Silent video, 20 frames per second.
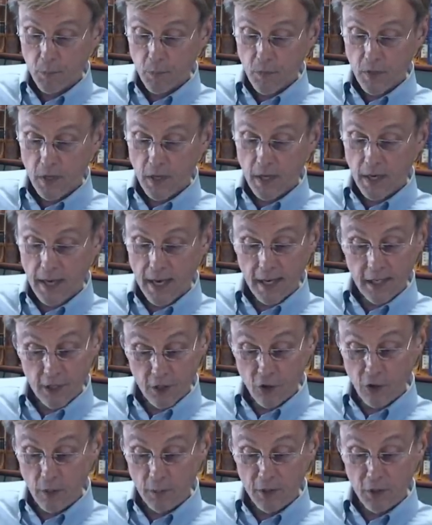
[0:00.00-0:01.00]
cannot
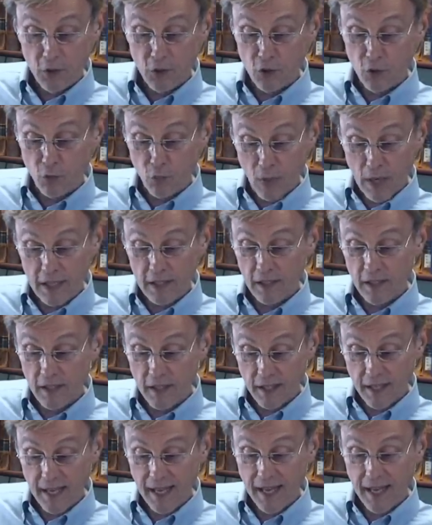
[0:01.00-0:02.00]
contribute directly
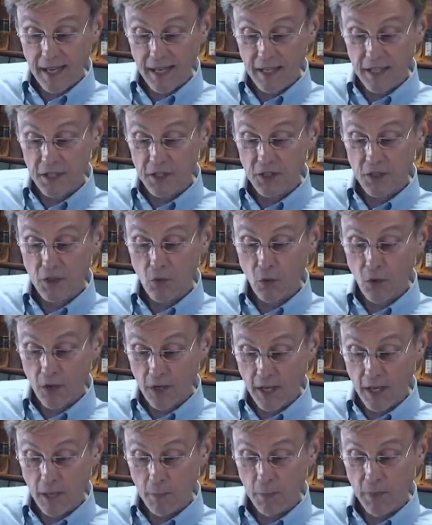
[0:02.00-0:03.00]
to candidates or
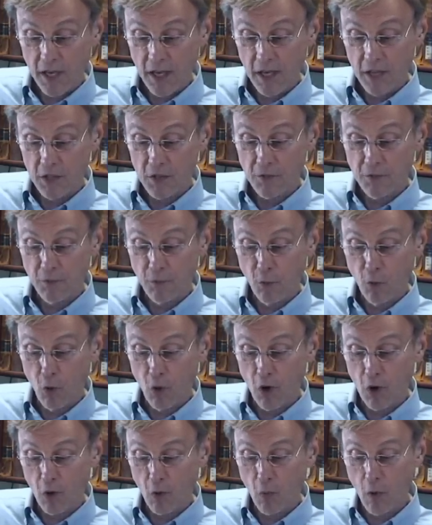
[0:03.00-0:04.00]
campaigns
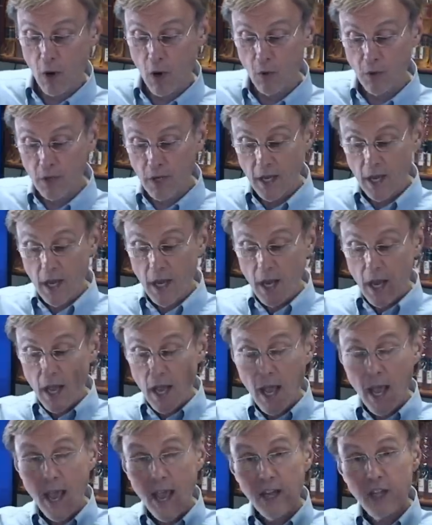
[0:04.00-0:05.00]
for, quote,
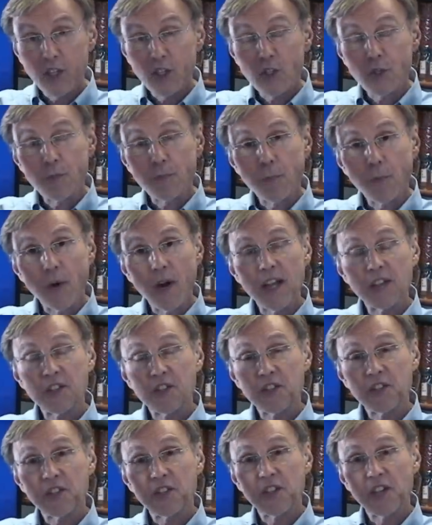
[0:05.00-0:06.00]

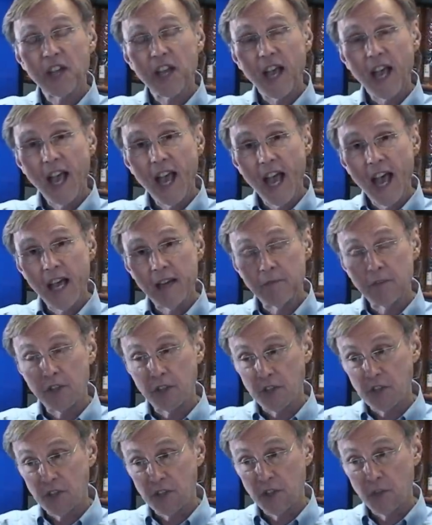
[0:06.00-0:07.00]
express
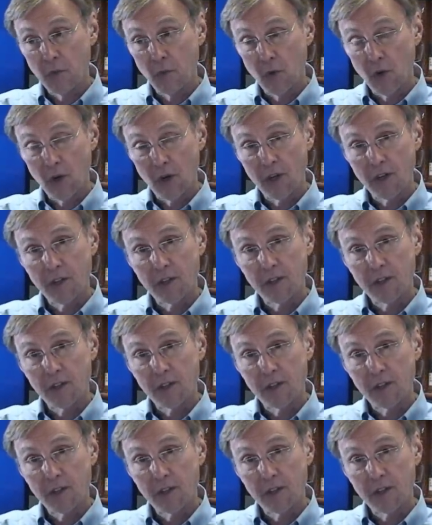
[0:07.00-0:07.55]
advocacy work.